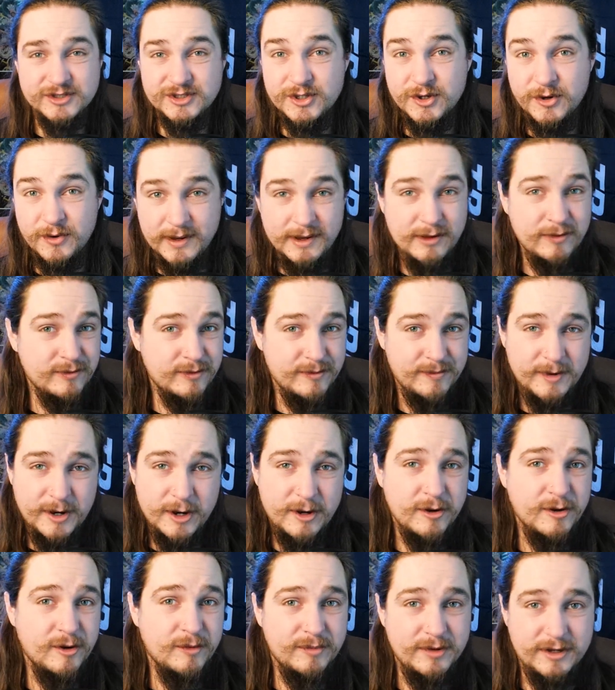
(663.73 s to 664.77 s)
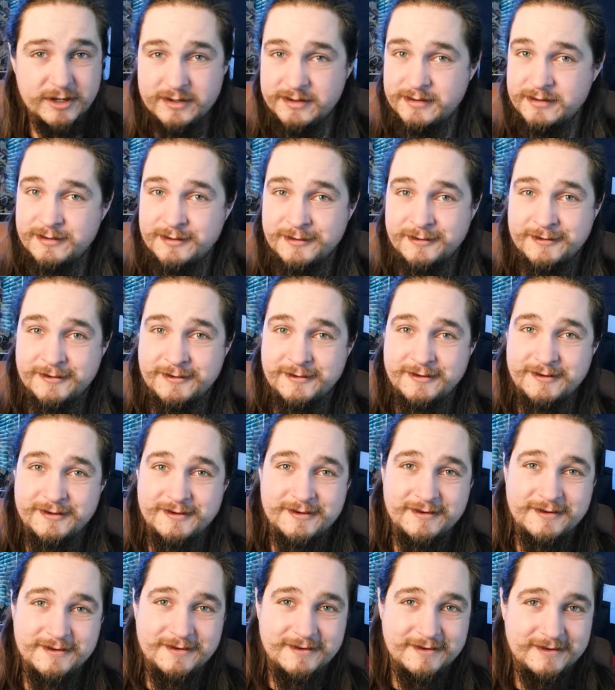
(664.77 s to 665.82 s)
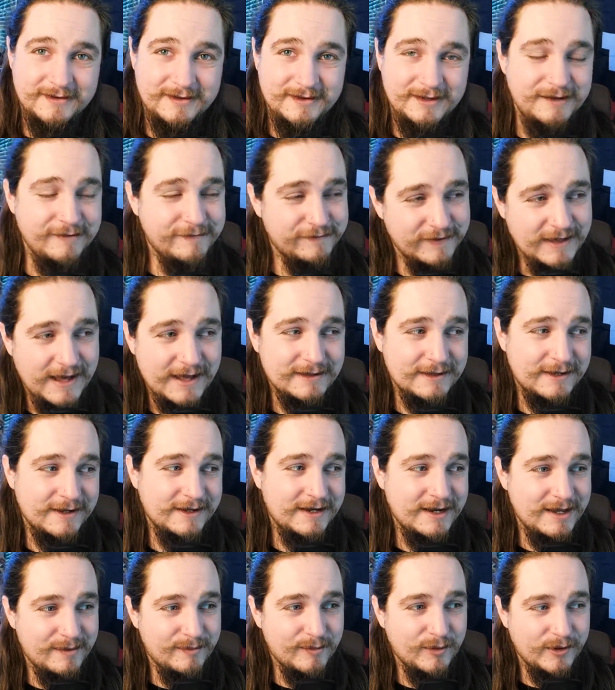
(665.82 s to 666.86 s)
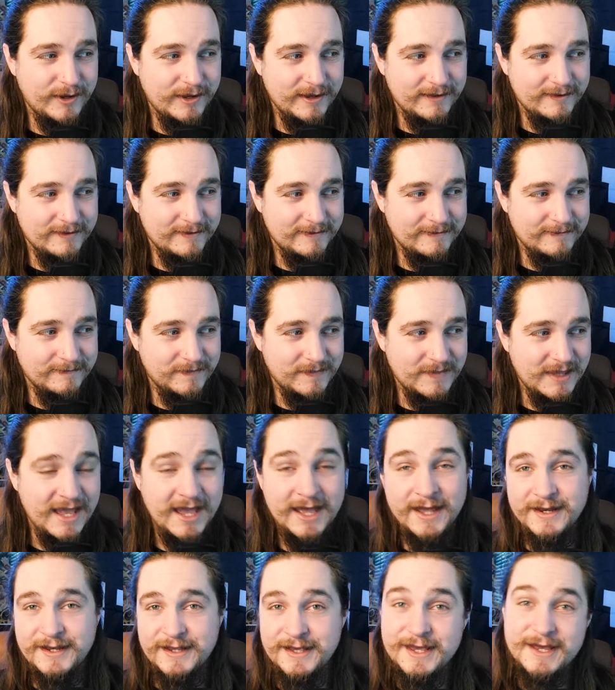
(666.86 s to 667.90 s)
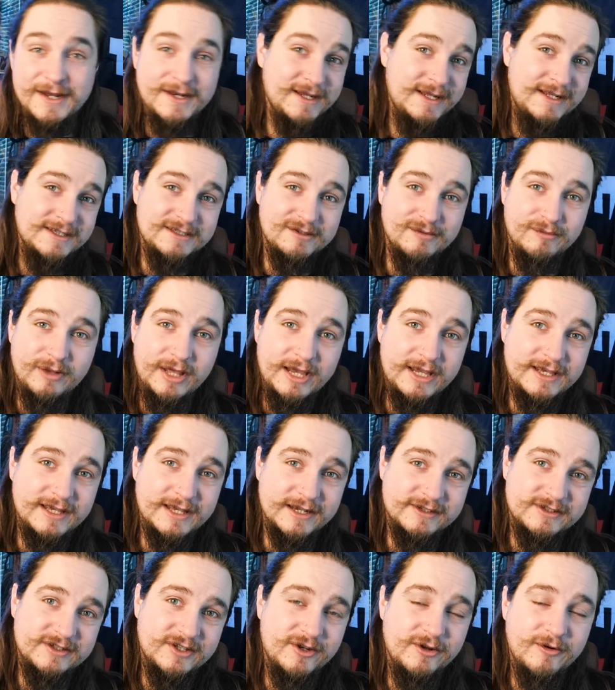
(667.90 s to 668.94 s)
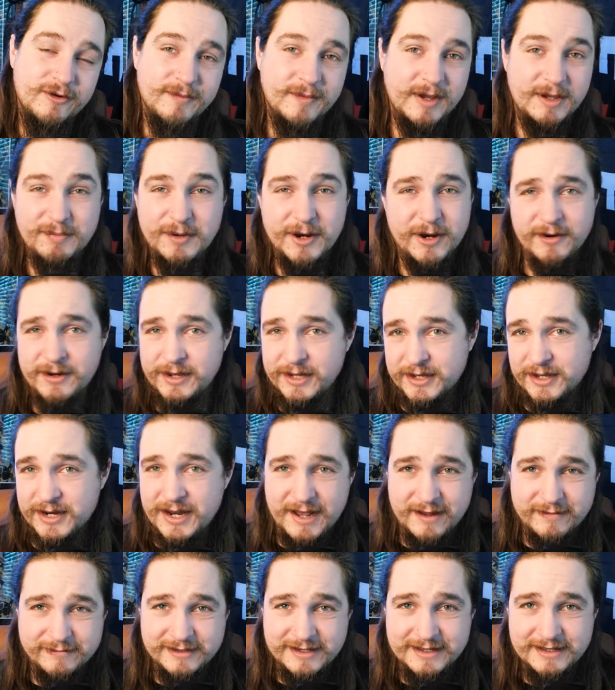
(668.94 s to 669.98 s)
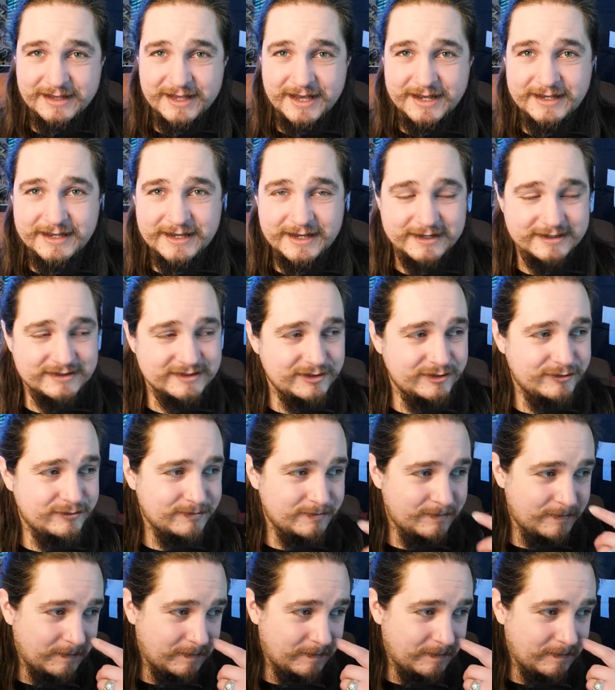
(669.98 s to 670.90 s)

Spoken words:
Yoel Romero, but he flatlined that boy. And he had to eat some leg kicks to do it. Mike Perry ain't gonna have to eat leg kicks, dude.